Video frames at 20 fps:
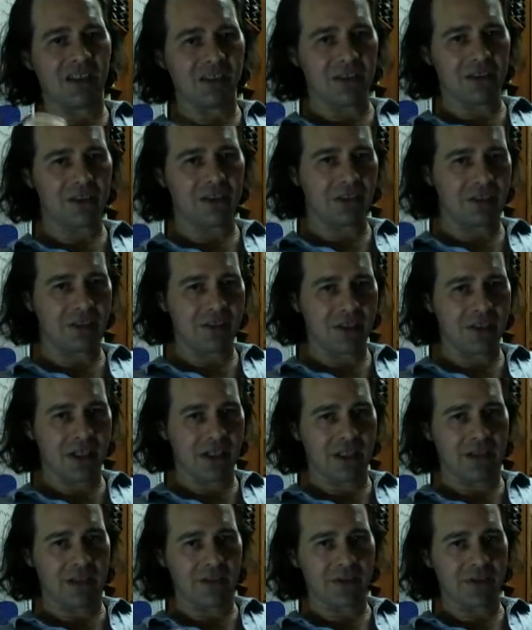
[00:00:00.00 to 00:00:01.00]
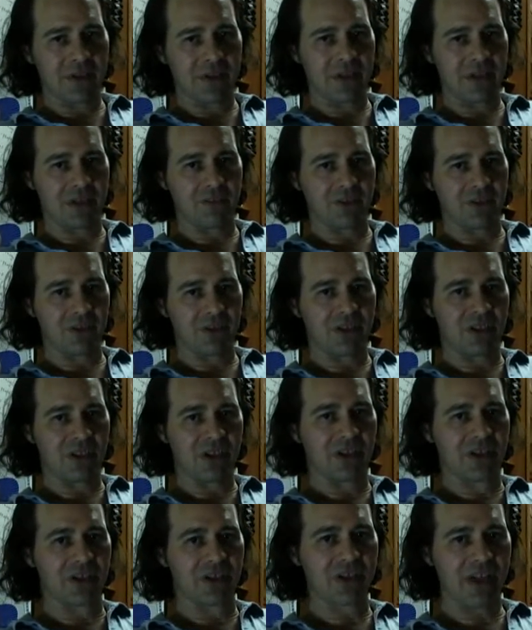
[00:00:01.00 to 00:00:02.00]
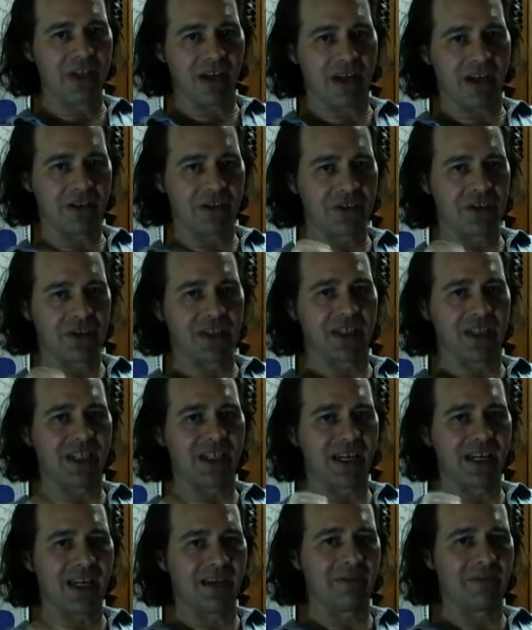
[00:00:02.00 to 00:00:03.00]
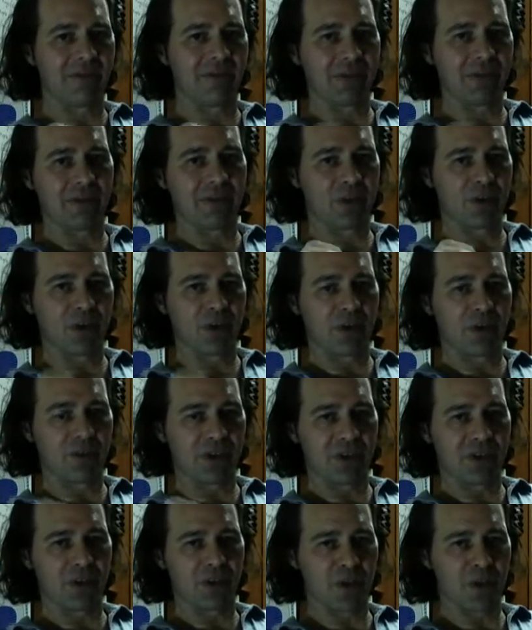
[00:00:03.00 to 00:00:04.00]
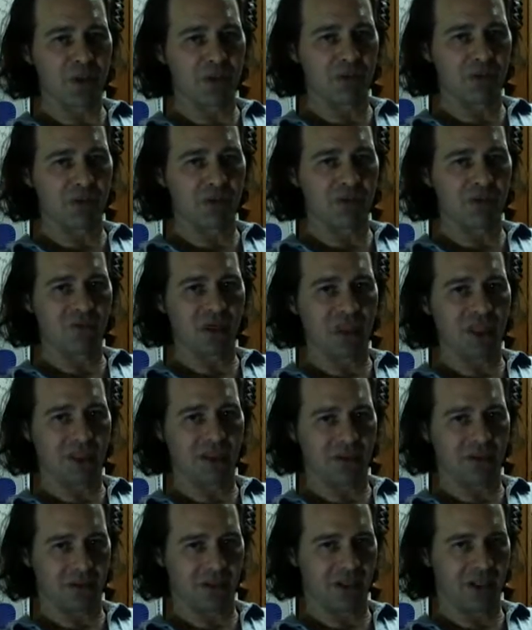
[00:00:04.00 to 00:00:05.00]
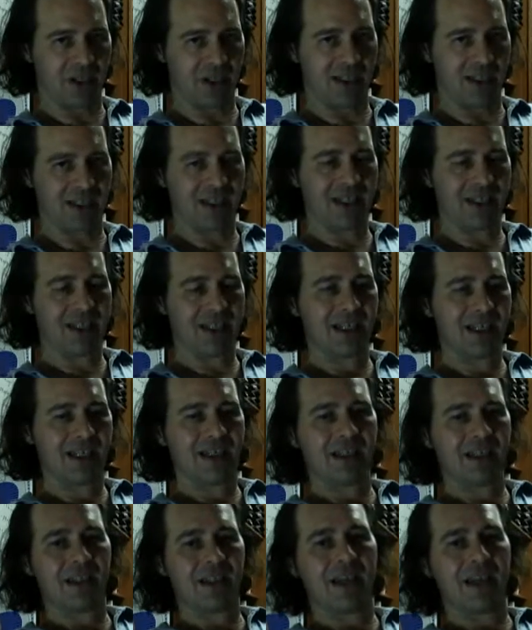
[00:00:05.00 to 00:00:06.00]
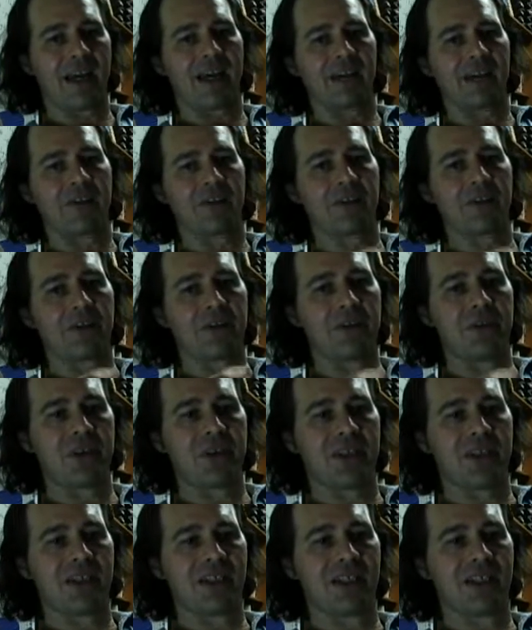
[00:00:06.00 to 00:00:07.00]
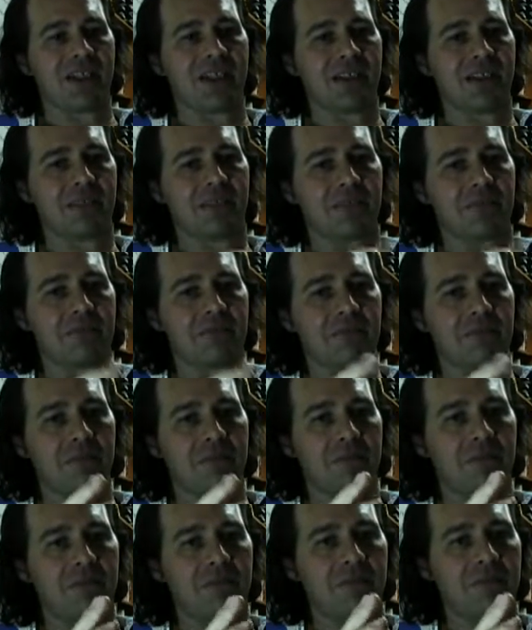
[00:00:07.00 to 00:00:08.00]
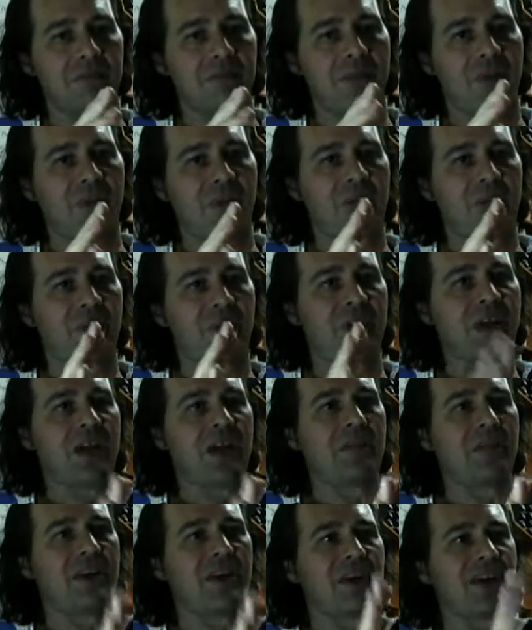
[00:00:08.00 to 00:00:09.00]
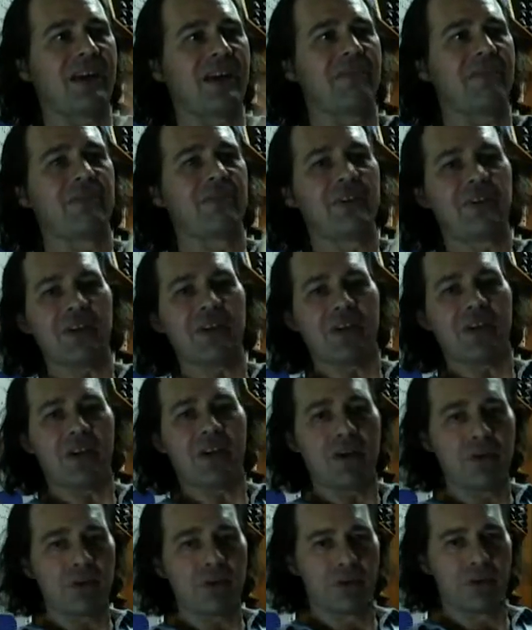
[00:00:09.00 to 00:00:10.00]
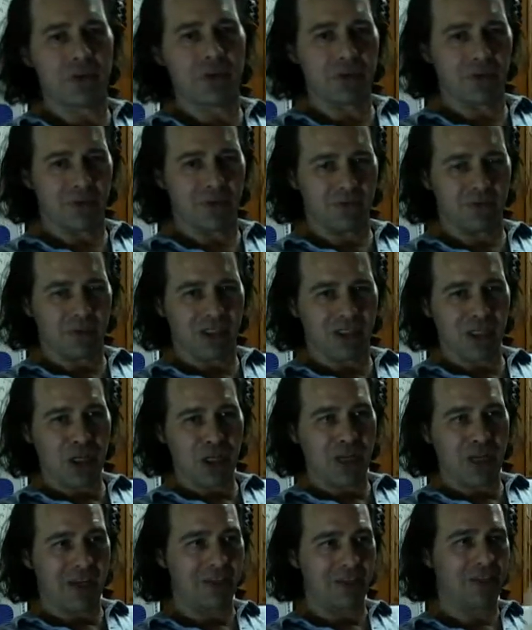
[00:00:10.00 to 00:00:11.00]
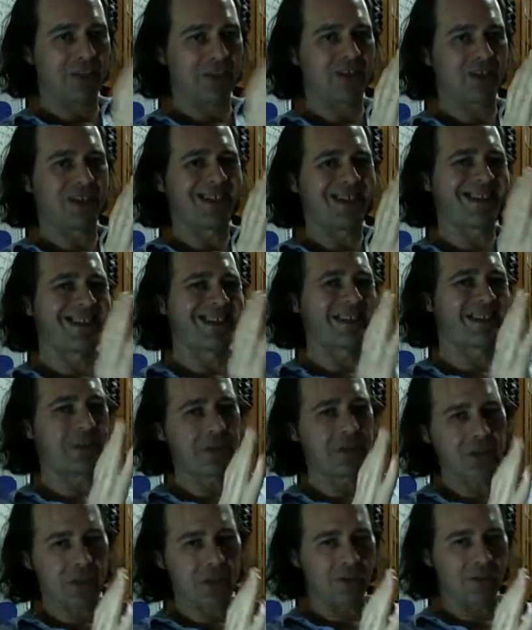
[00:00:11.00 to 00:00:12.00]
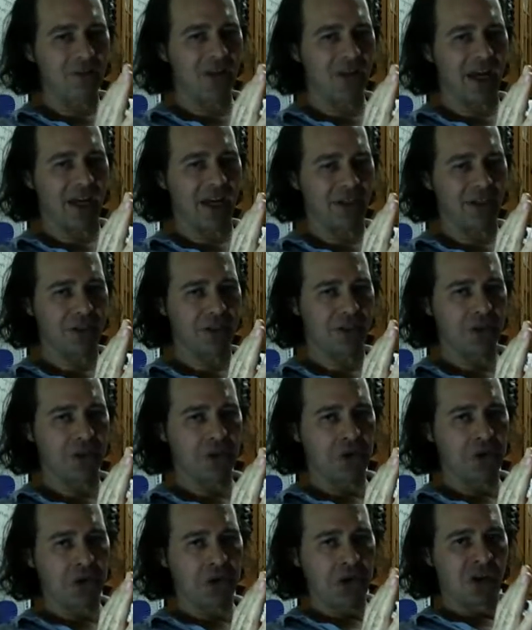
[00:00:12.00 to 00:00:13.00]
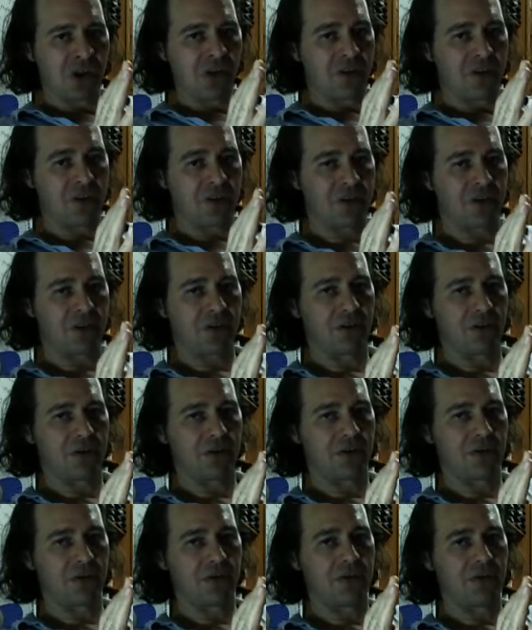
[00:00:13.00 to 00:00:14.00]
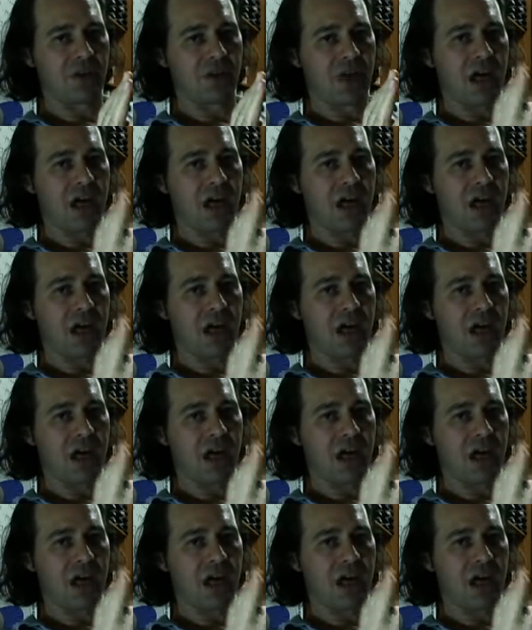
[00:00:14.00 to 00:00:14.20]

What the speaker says: Learn the simple. Learn to conjugate every verb in the simple. Okay? And then think about everything you do as just an extension of that. So,